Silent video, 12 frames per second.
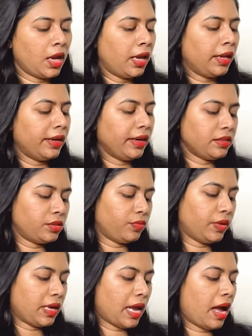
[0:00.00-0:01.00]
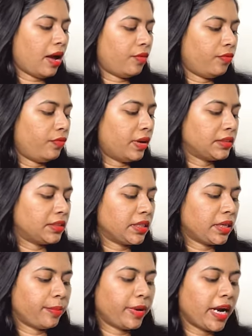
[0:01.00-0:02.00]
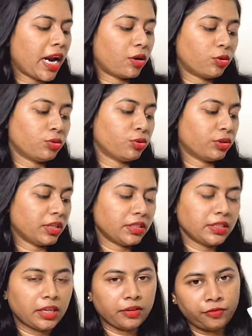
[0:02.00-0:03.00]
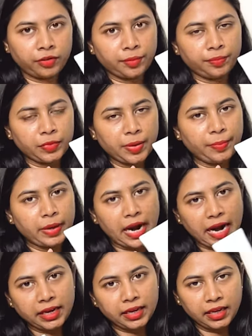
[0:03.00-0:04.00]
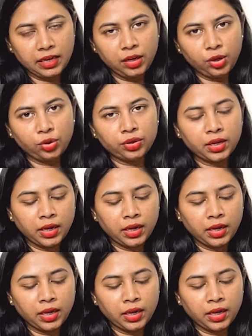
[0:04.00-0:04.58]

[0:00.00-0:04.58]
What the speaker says: Next, we have one Ceramide Auto Soothing Gel from the brand Illiyoon.